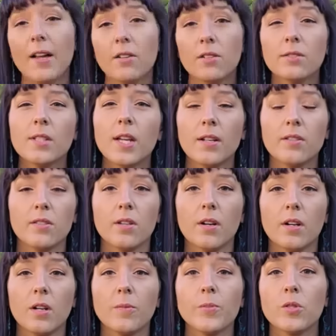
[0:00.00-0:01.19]
That early head
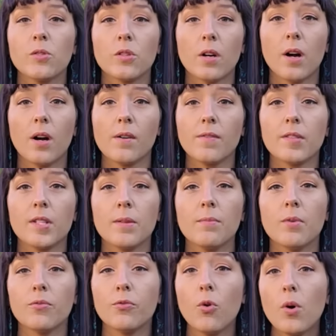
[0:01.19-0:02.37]
start helps you start harvesting
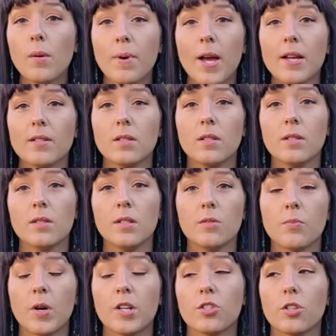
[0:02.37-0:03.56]
before pest and disease
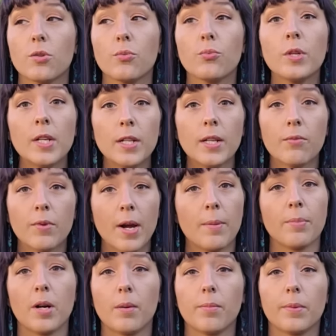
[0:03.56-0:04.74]
pressure really
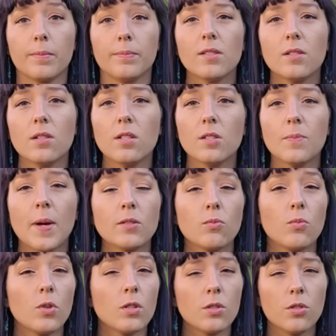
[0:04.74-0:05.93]
ramp up. I still expect
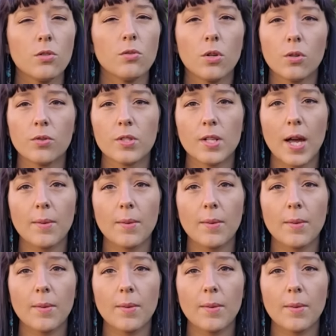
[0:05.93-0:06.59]
1 or 2 cold